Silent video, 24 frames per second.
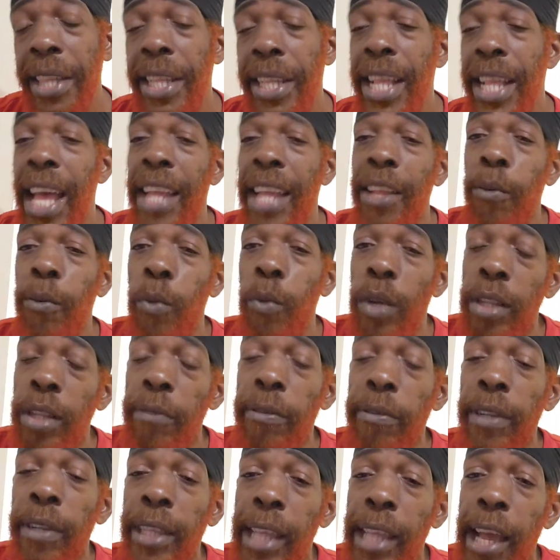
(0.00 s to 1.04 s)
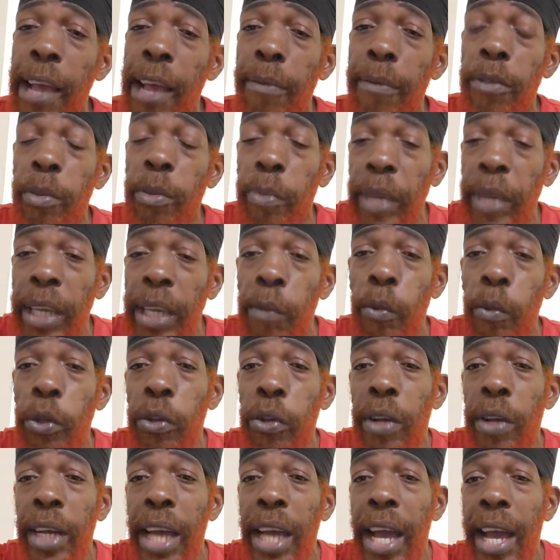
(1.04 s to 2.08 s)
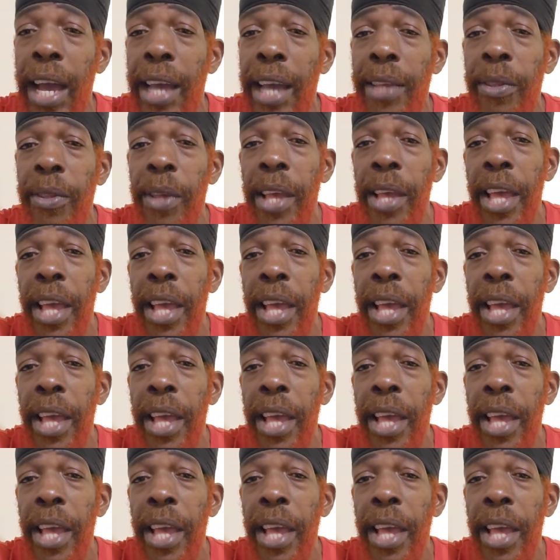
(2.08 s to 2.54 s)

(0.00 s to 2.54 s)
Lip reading: and I had a wonderful time speaking with you guys.